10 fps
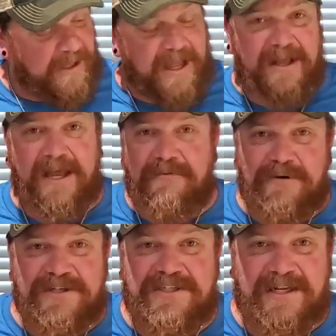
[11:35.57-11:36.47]
I got
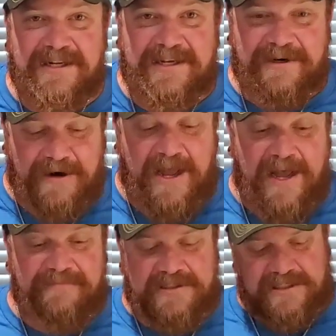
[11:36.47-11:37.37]
one sitting here. I
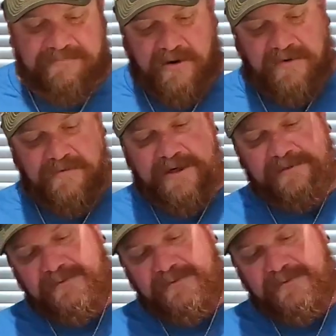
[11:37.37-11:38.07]
obviously bought one.